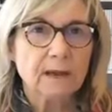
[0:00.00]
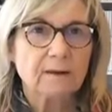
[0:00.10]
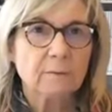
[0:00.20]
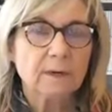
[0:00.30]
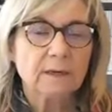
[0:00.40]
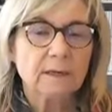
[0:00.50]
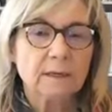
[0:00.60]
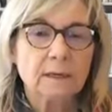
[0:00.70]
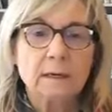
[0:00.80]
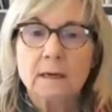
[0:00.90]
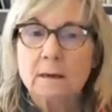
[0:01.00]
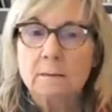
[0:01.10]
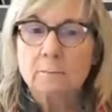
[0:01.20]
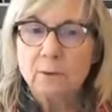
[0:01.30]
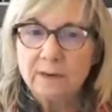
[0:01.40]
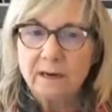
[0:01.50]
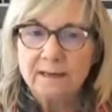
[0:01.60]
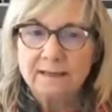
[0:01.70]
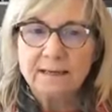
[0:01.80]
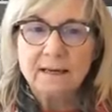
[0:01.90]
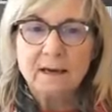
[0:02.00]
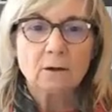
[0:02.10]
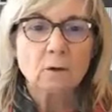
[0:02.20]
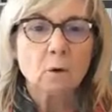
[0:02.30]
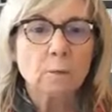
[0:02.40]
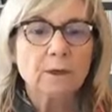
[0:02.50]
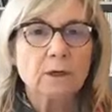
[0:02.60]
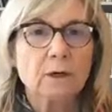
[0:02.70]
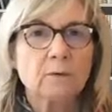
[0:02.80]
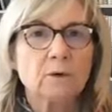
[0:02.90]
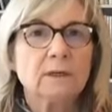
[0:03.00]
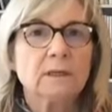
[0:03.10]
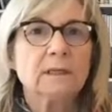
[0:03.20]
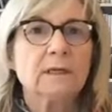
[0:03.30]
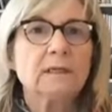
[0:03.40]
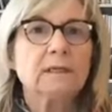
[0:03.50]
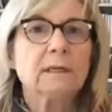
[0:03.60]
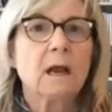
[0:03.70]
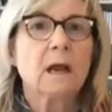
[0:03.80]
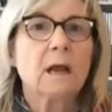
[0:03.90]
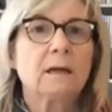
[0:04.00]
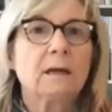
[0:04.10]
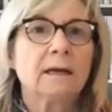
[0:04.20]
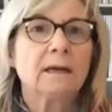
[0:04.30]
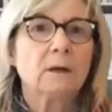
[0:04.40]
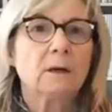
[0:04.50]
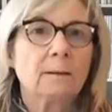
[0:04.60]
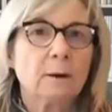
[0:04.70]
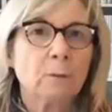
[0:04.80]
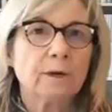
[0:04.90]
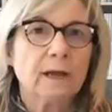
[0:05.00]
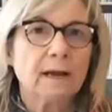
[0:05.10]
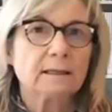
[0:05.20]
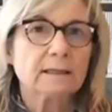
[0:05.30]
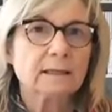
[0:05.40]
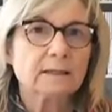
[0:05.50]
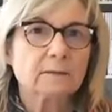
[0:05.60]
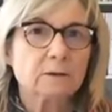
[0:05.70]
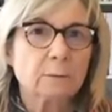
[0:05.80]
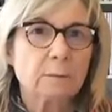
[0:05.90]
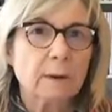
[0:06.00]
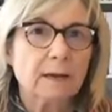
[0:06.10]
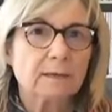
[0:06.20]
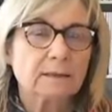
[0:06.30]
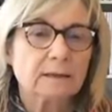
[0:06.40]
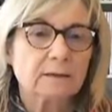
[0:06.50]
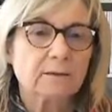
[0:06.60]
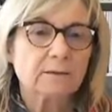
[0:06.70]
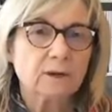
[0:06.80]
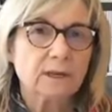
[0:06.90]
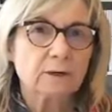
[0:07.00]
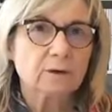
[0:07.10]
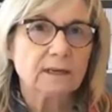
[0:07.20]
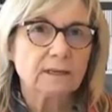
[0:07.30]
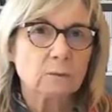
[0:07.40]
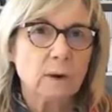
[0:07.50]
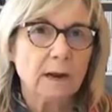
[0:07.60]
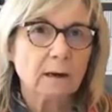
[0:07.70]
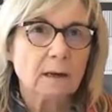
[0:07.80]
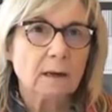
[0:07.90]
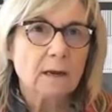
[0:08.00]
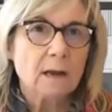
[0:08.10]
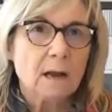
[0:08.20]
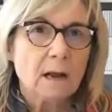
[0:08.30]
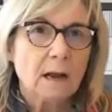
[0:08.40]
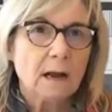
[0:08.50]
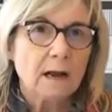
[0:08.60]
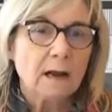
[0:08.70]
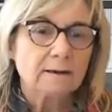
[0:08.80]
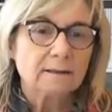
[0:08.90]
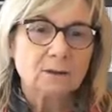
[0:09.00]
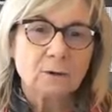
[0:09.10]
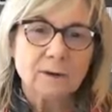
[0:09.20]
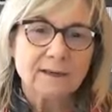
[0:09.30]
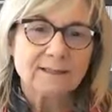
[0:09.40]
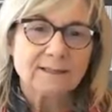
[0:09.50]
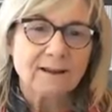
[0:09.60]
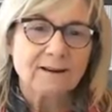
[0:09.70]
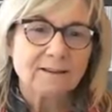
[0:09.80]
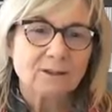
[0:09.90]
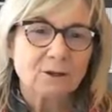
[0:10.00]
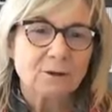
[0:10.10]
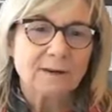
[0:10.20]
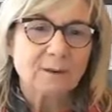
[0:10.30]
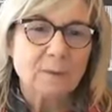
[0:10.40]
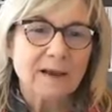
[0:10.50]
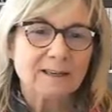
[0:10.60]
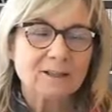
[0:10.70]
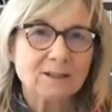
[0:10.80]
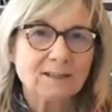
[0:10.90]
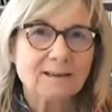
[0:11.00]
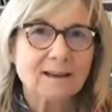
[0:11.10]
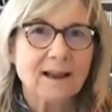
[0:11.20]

I've been mobilizing on open communities and open access for the past 30 years as well. So it's an enduring passion.